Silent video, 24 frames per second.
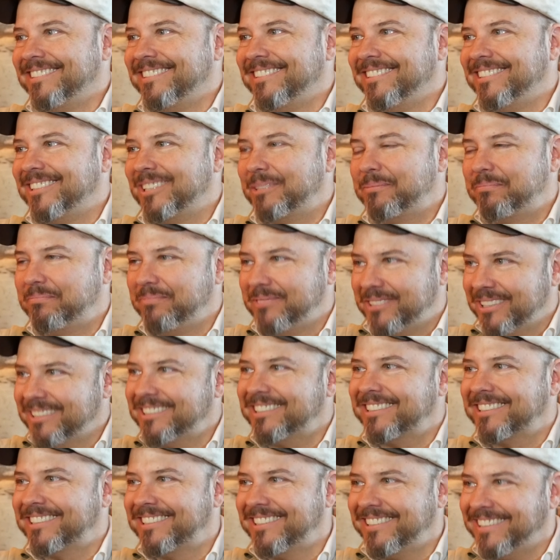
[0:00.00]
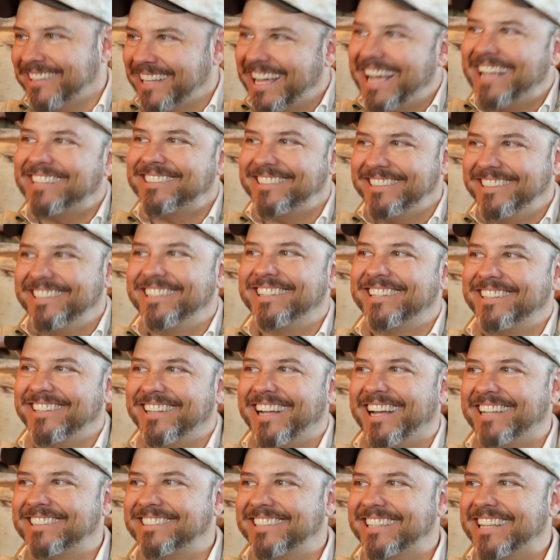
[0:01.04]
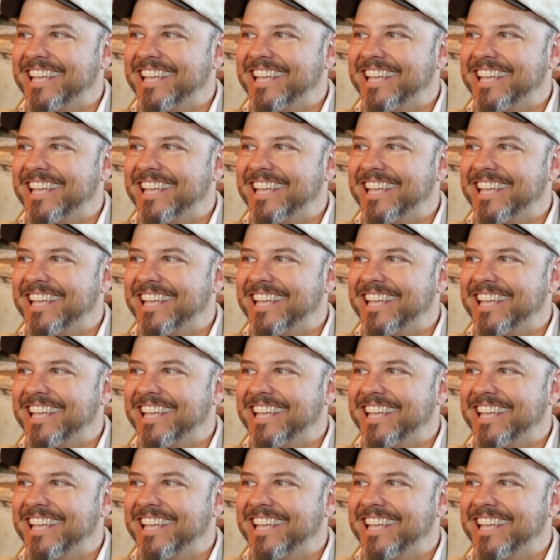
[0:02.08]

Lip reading: just classy and classic.